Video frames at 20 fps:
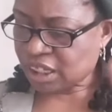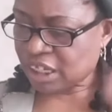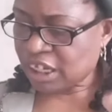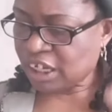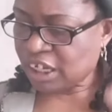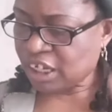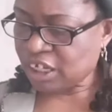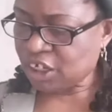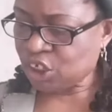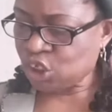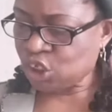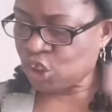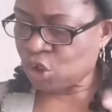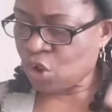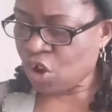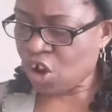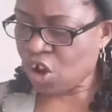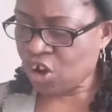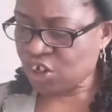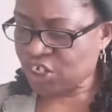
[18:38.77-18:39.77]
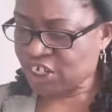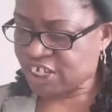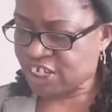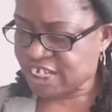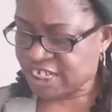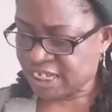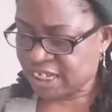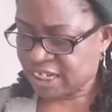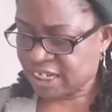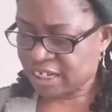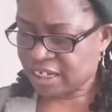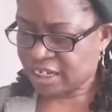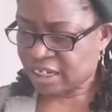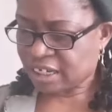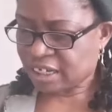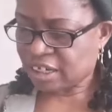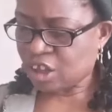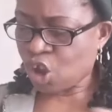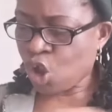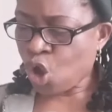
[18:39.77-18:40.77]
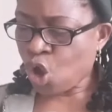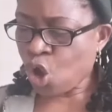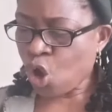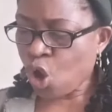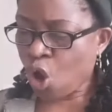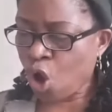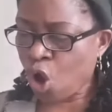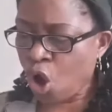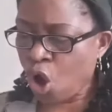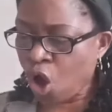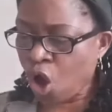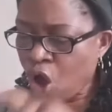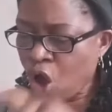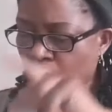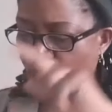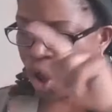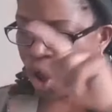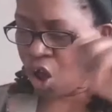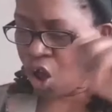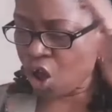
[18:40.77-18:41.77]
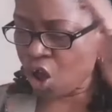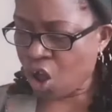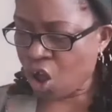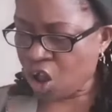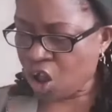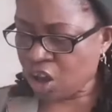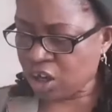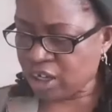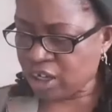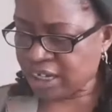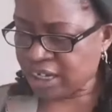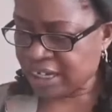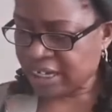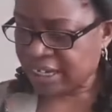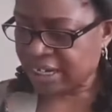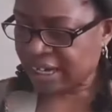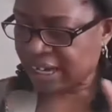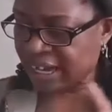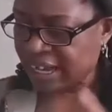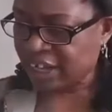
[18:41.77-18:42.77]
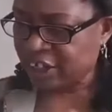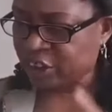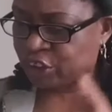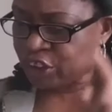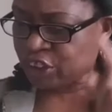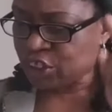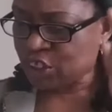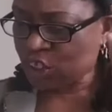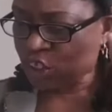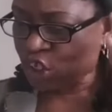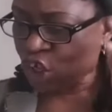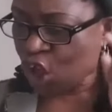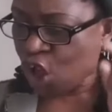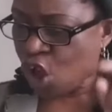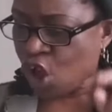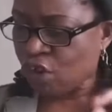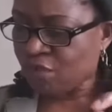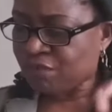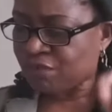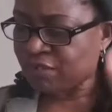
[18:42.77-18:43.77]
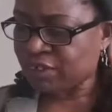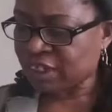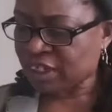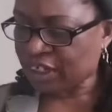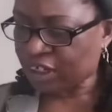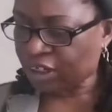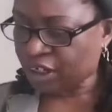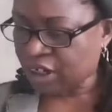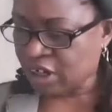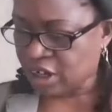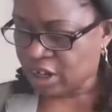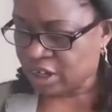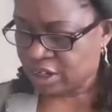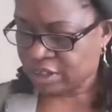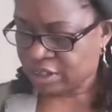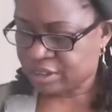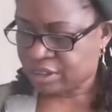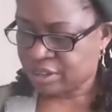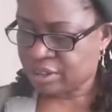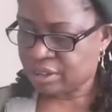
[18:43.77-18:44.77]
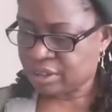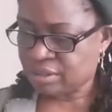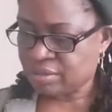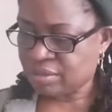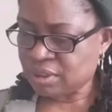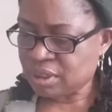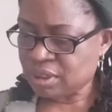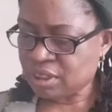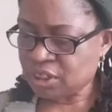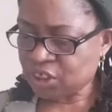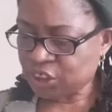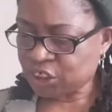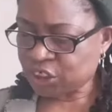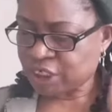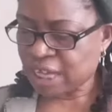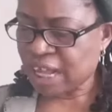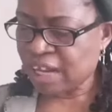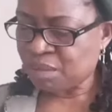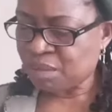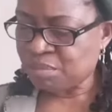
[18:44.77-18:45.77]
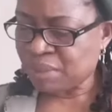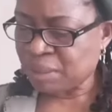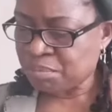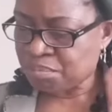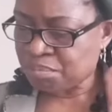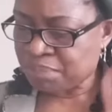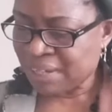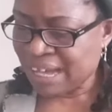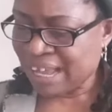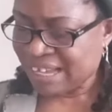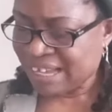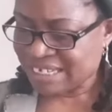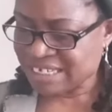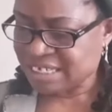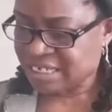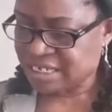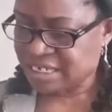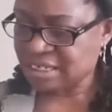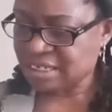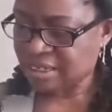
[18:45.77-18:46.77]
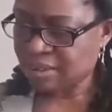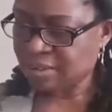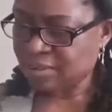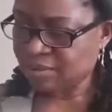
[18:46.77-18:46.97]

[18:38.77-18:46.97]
In your seed, all the nations of the earth shall be blessed